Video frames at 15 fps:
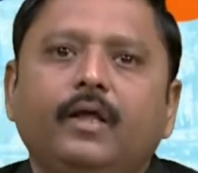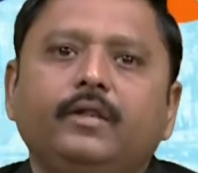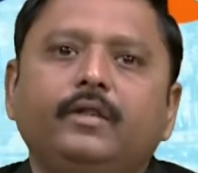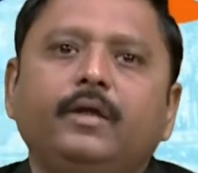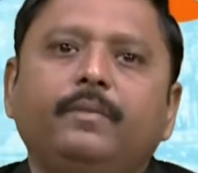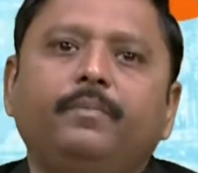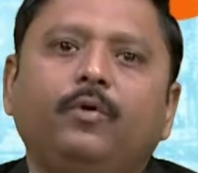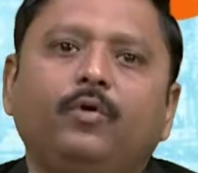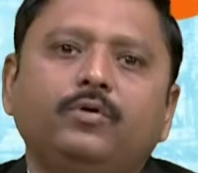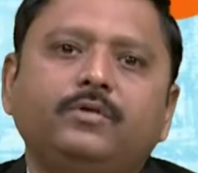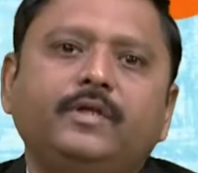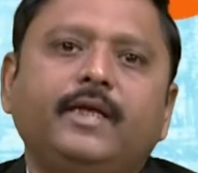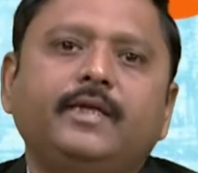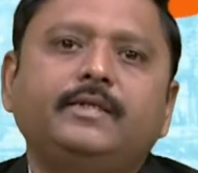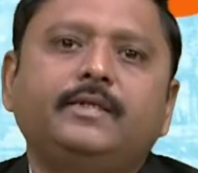the
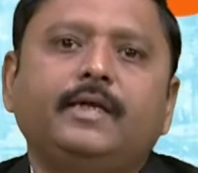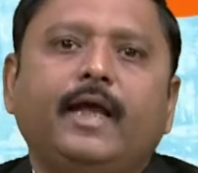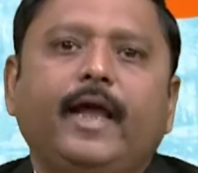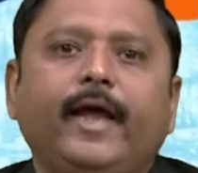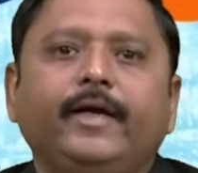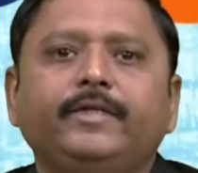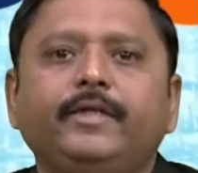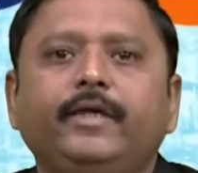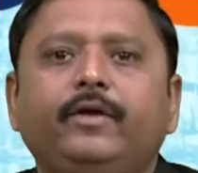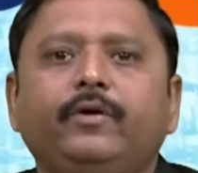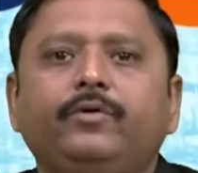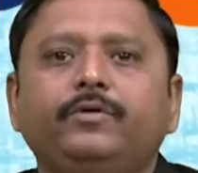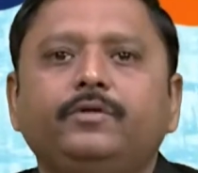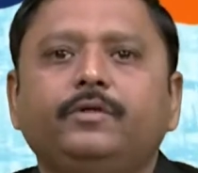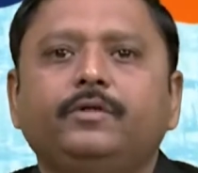process
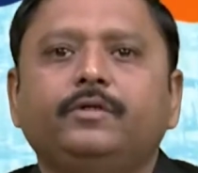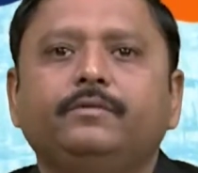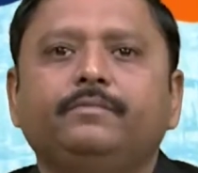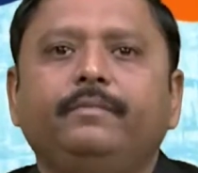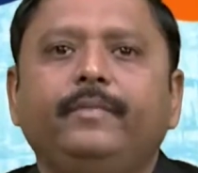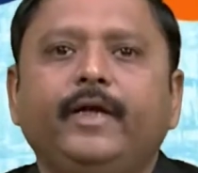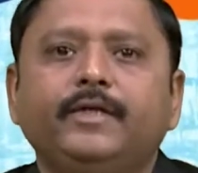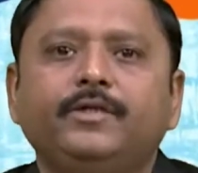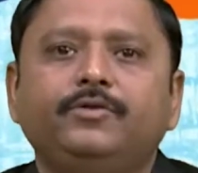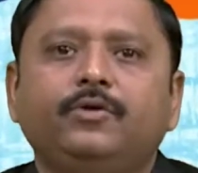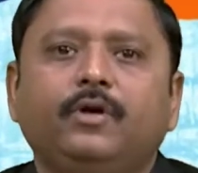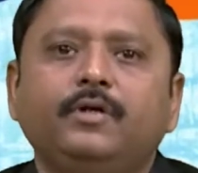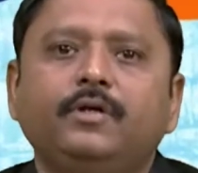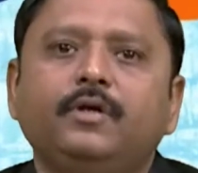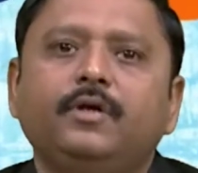executes based
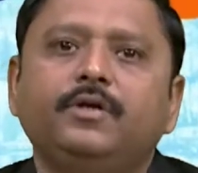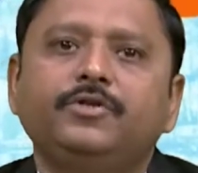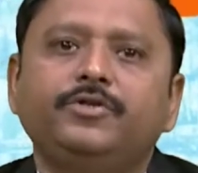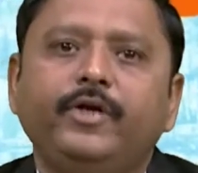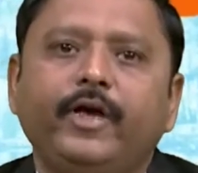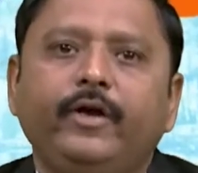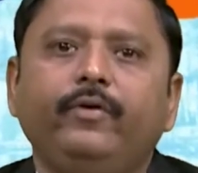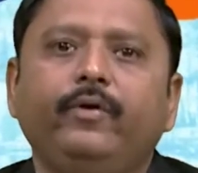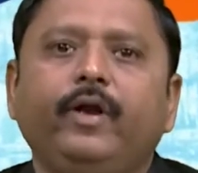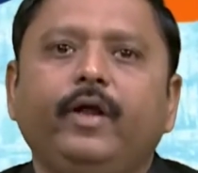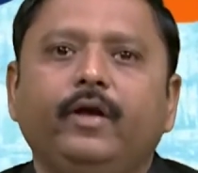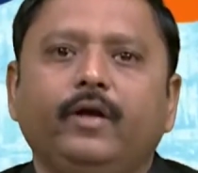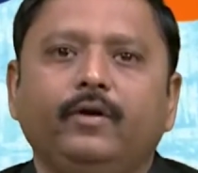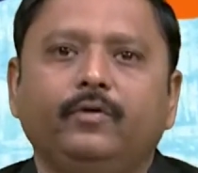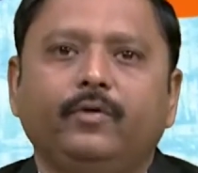on
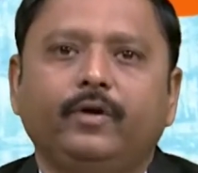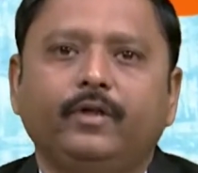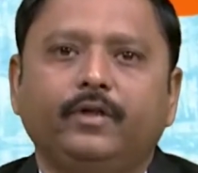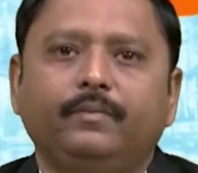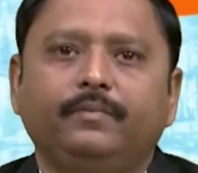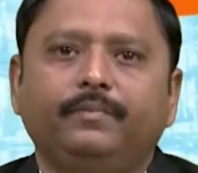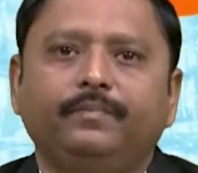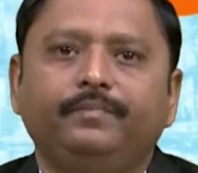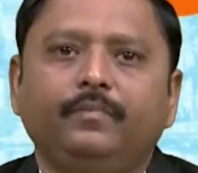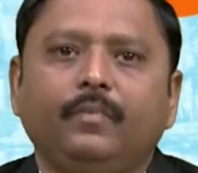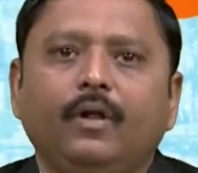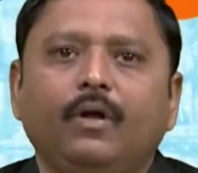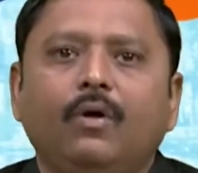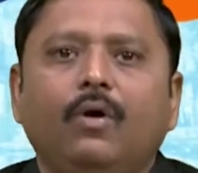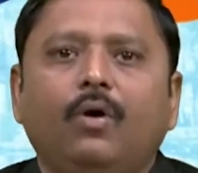scheduling algorithm.
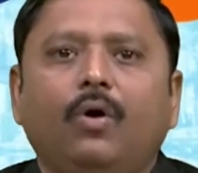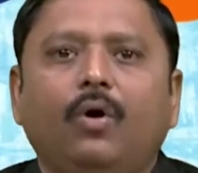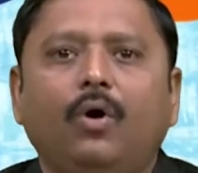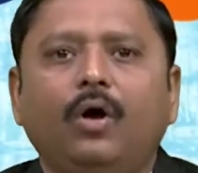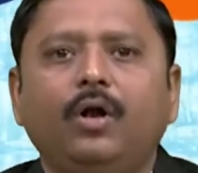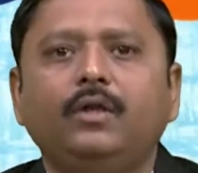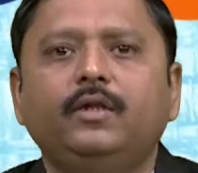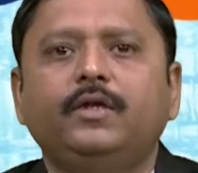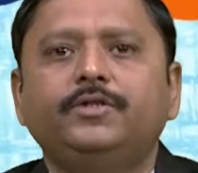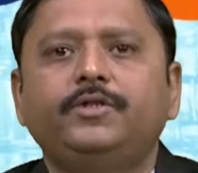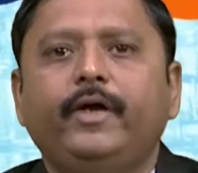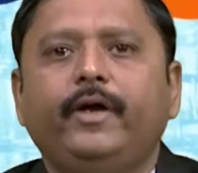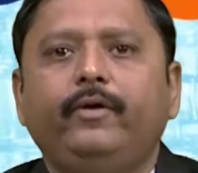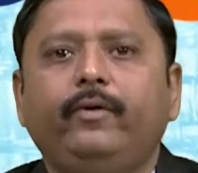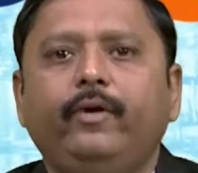All the
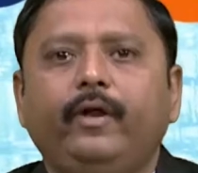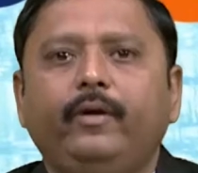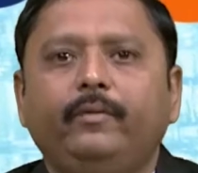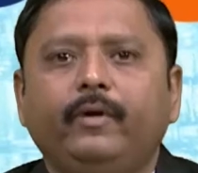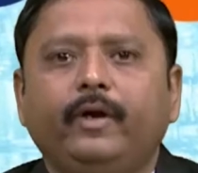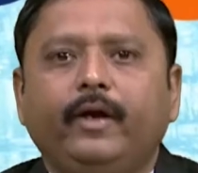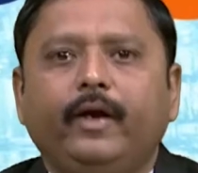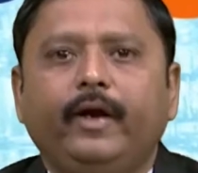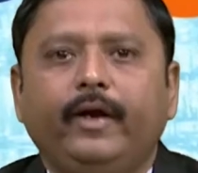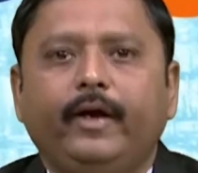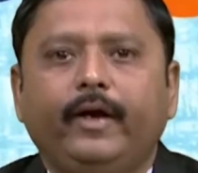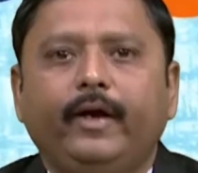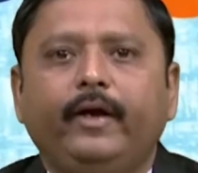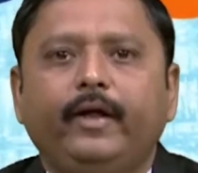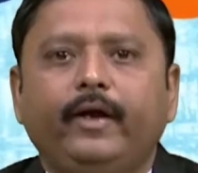scheduling
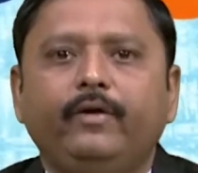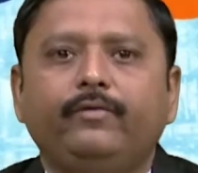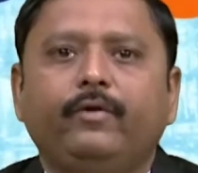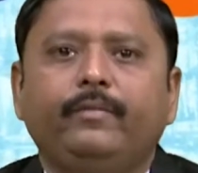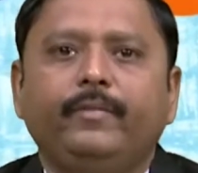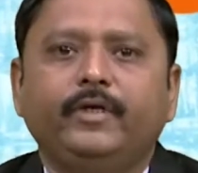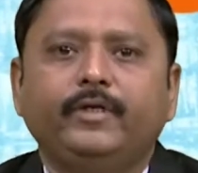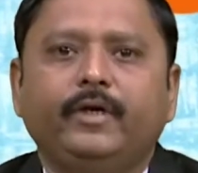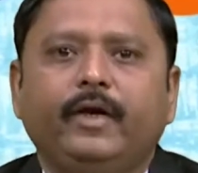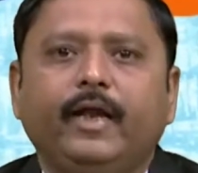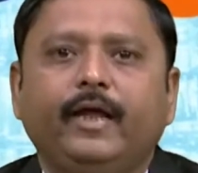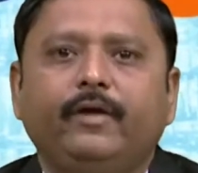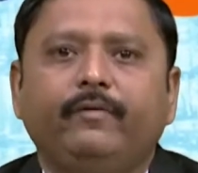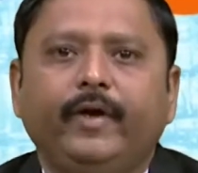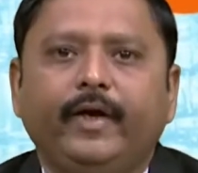related information
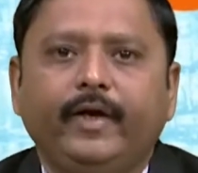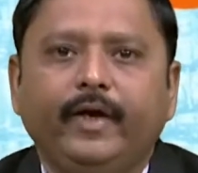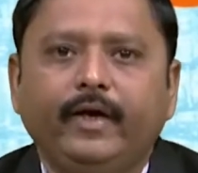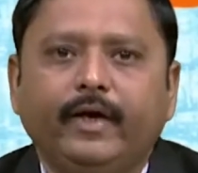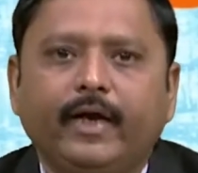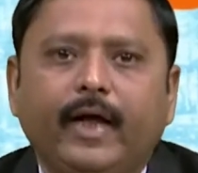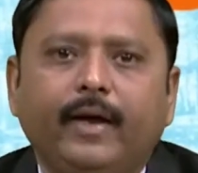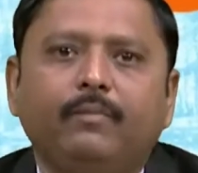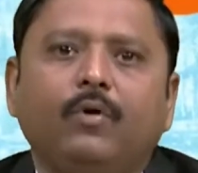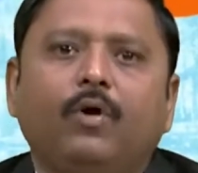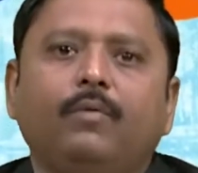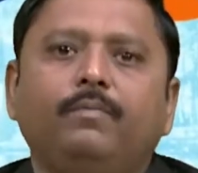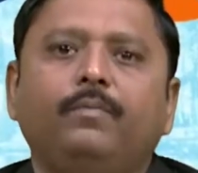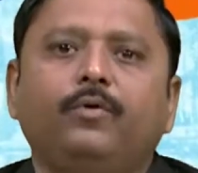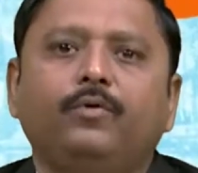like waiting time
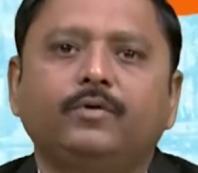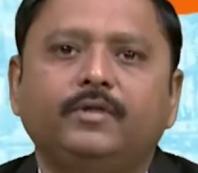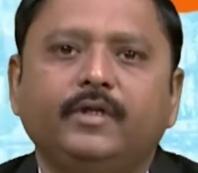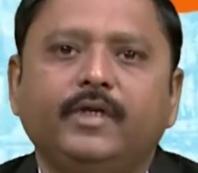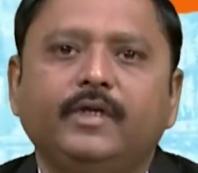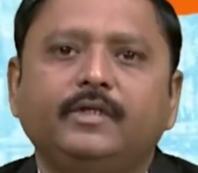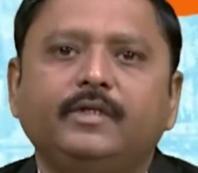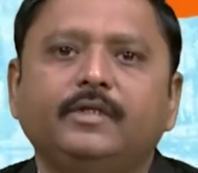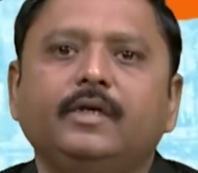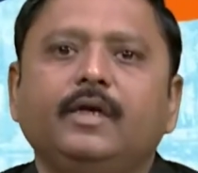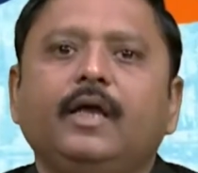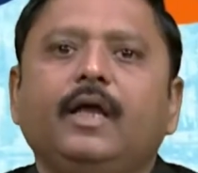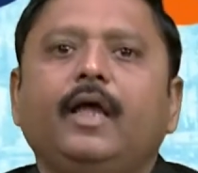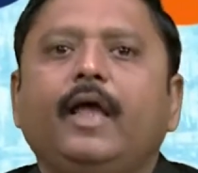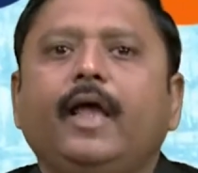of process,
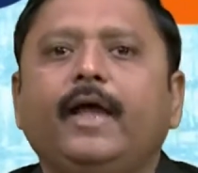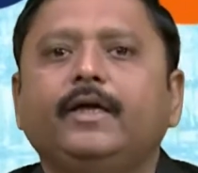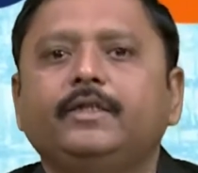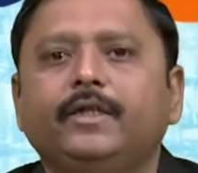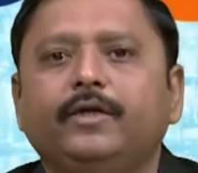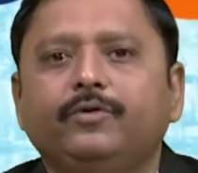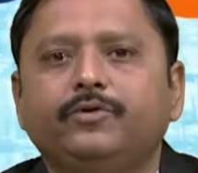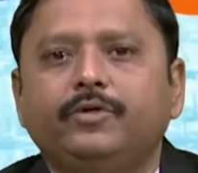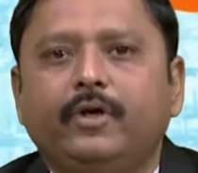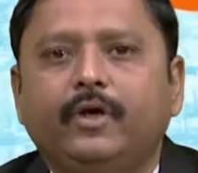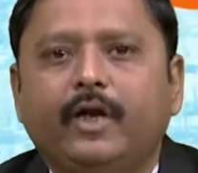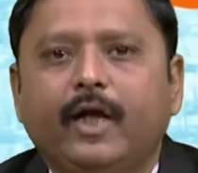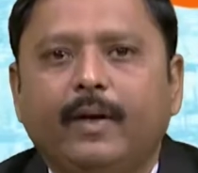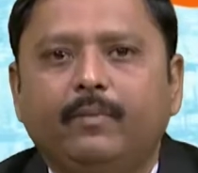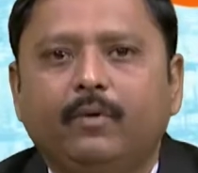execution
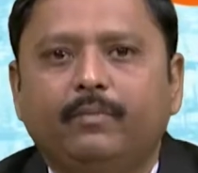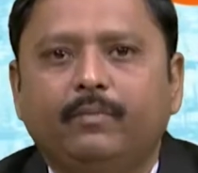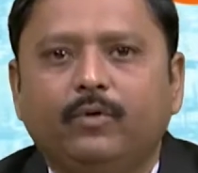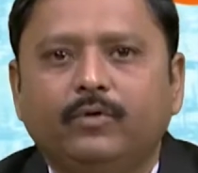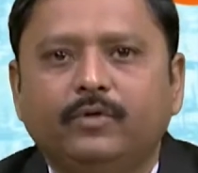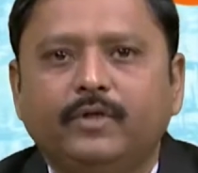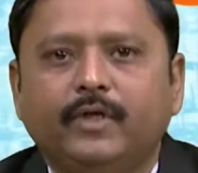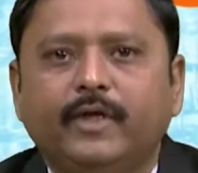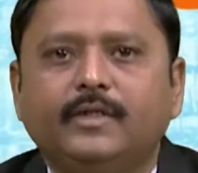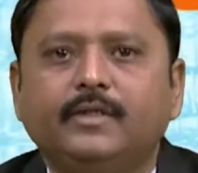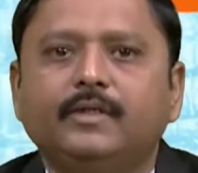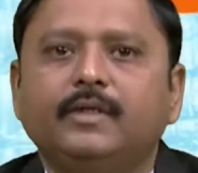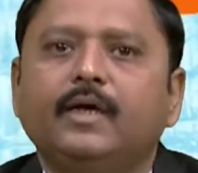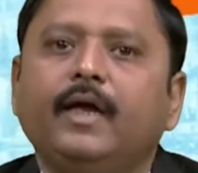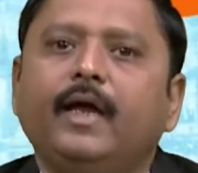time of
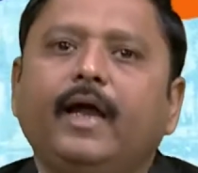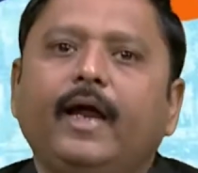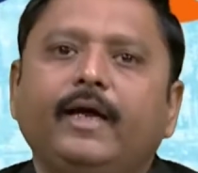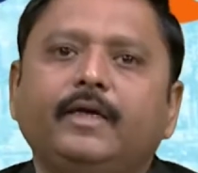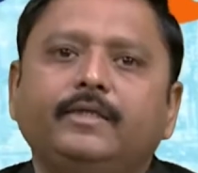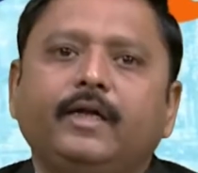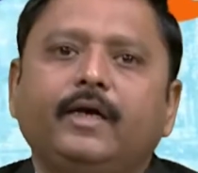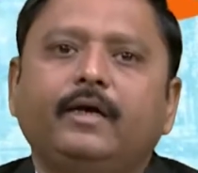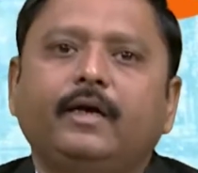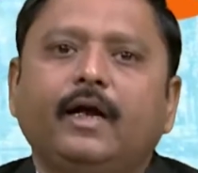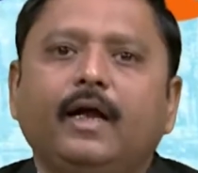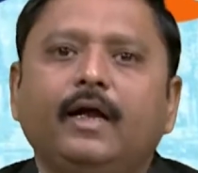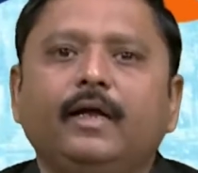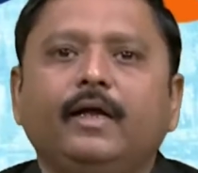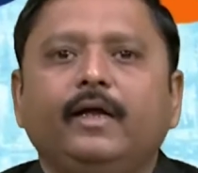process
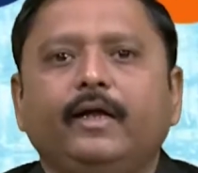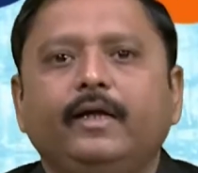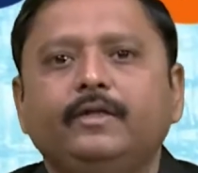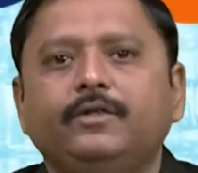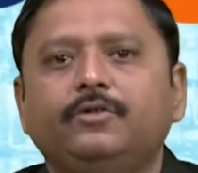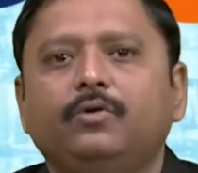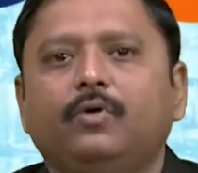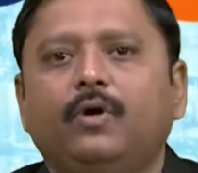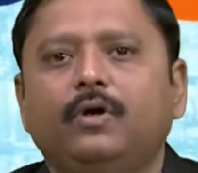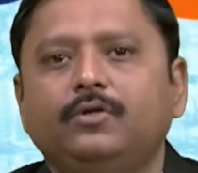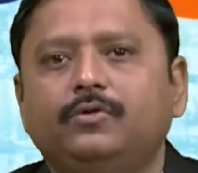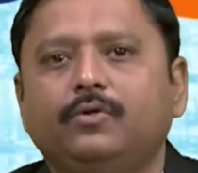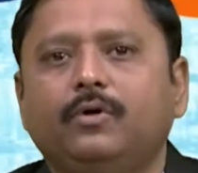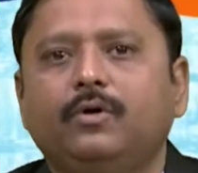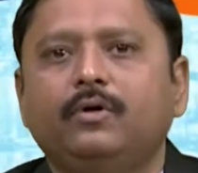etc is
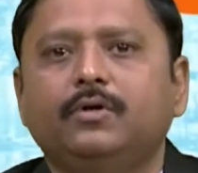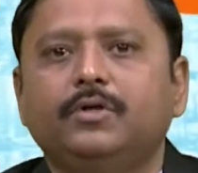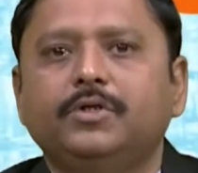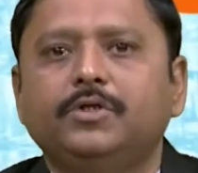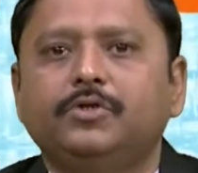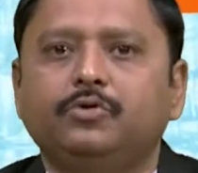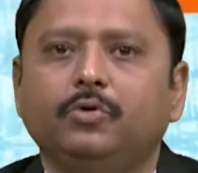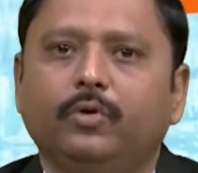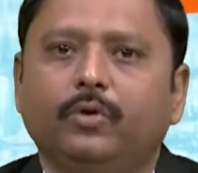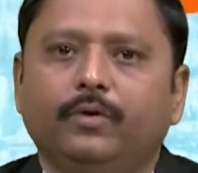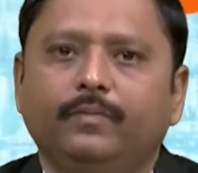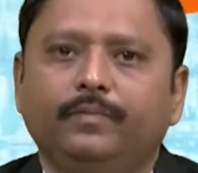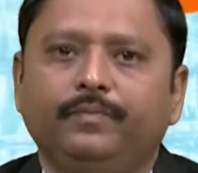also stored.